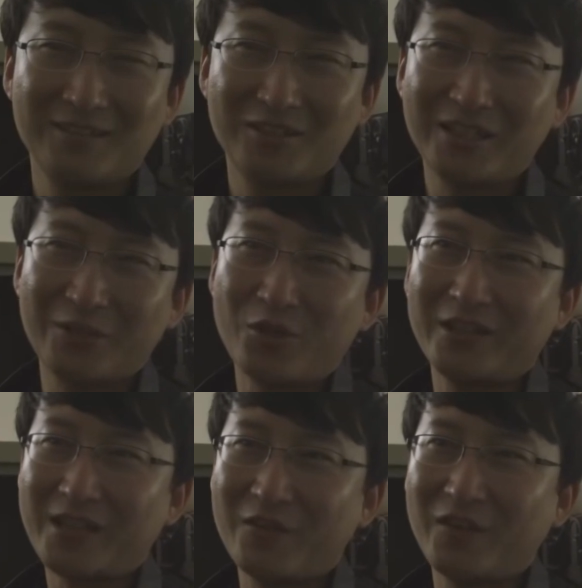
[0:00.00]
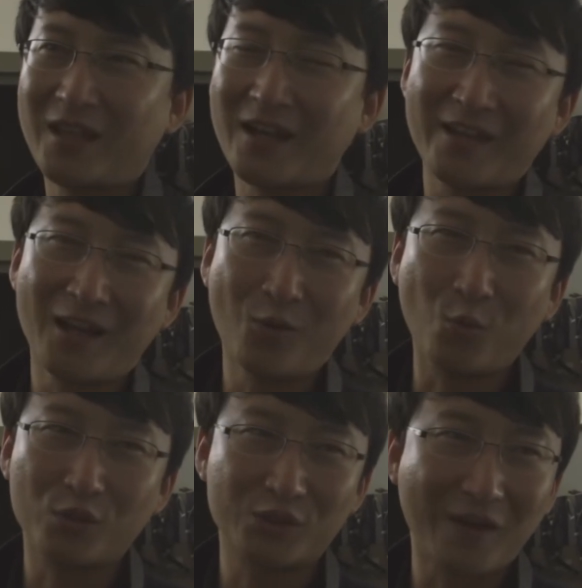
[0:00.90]
moral ambiguity and stuff
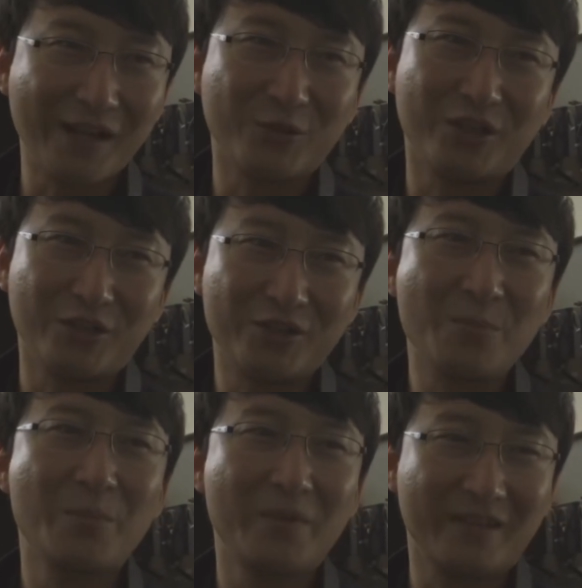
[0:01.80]
like that. I think